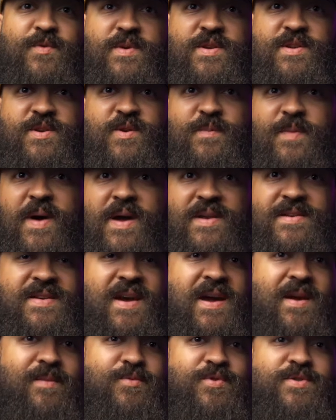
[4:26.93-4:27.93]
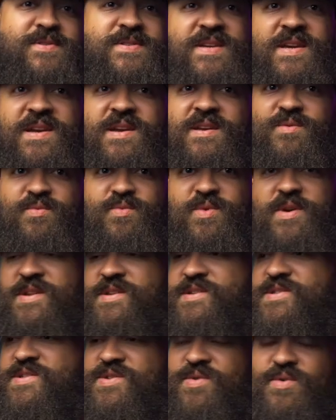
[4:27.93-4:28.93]
we do bedtime routine,
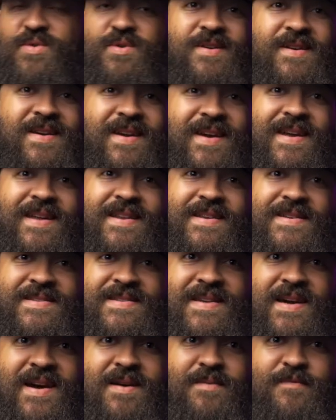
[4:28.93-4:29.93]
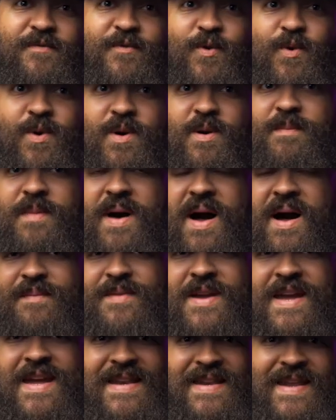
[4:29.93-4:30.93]
read a story, it is time for
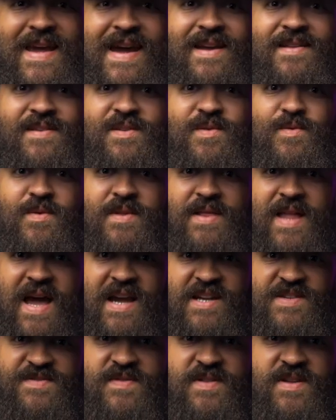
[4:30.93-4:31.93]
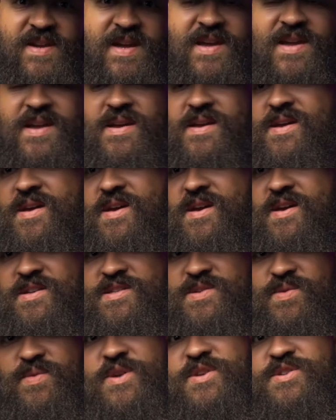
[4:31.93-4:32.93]
mom and dad to relax for the night.
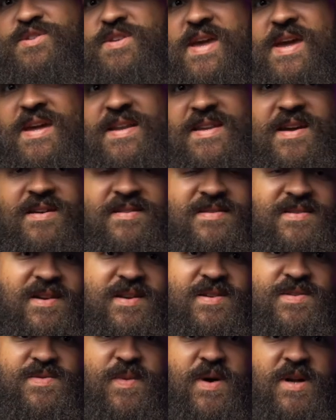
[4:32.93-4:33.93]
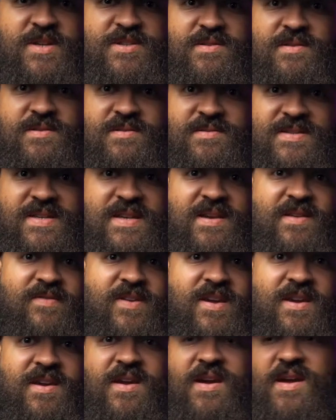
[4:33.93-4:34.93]
So we usually head downstairs and watch a little
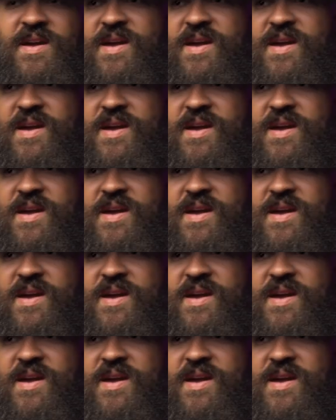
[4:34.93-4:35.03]
TV